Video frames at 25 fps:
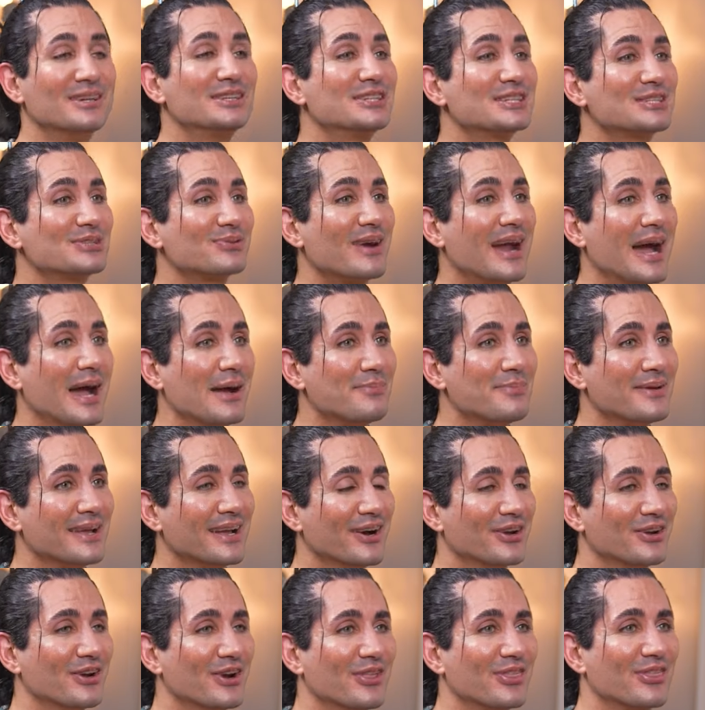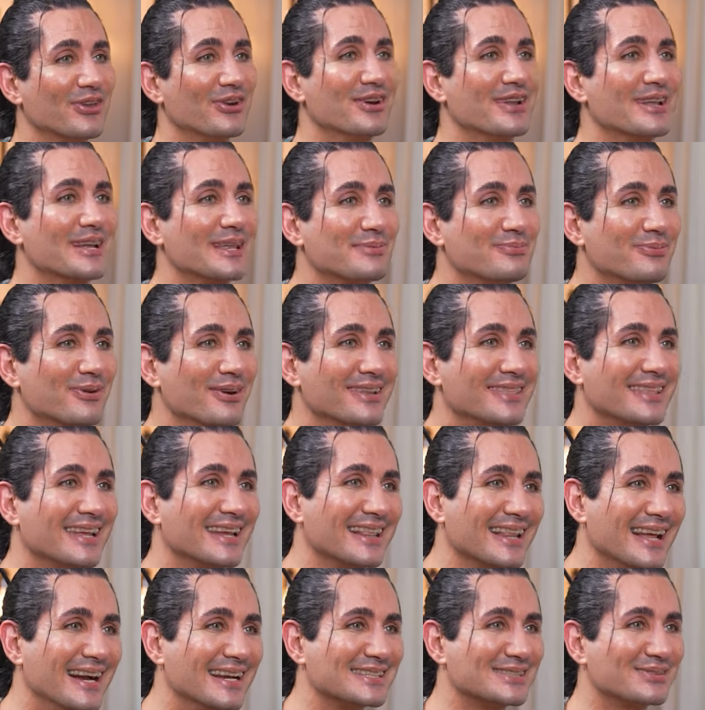you was were fantastic. Just laughing on your thirtieth
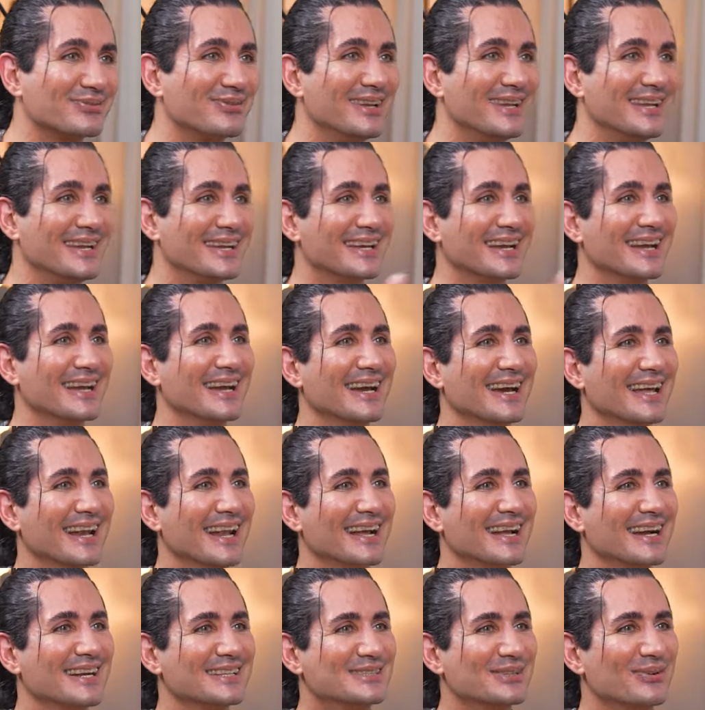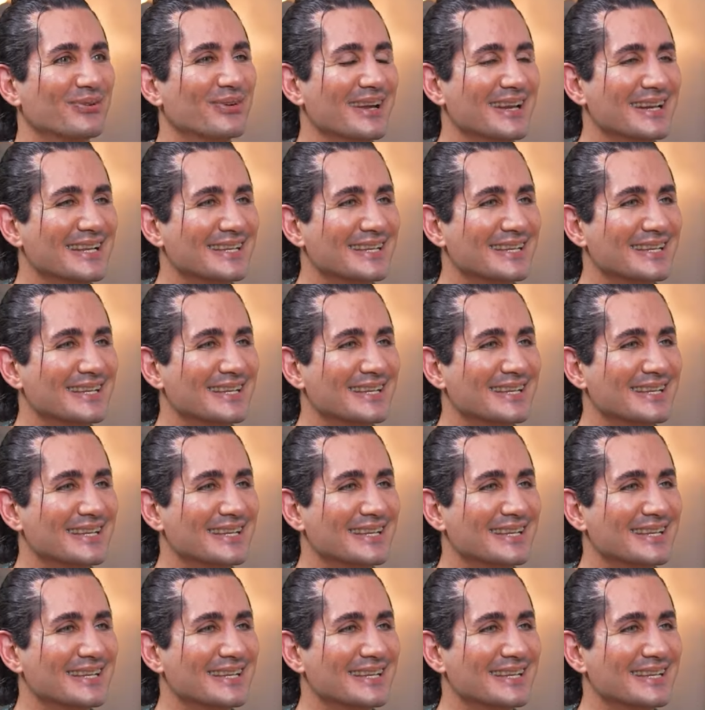birthday last week, and I got to